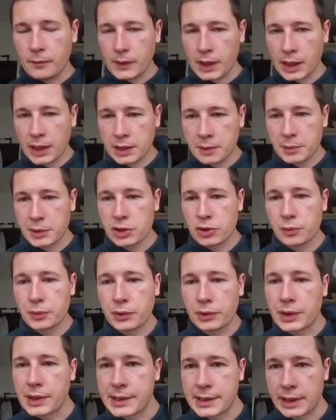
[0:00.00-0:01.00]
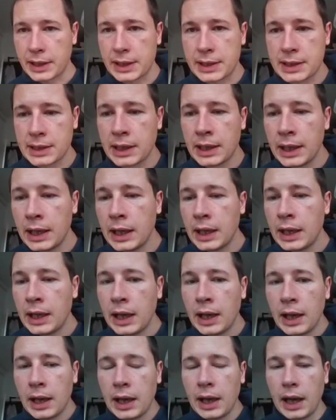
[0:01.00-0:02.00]
and bishop to e6.
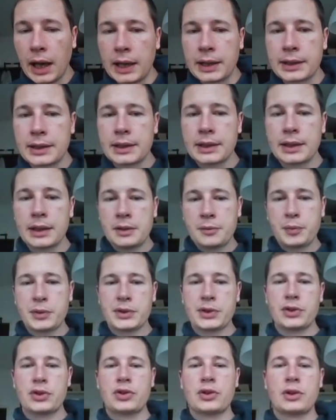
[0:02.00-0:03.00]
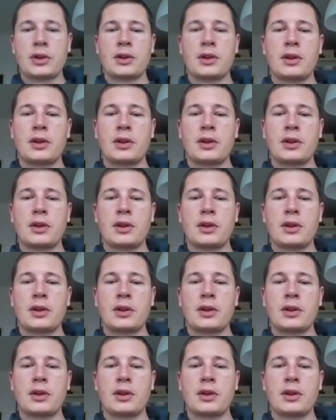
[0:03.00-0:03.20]
And in this position,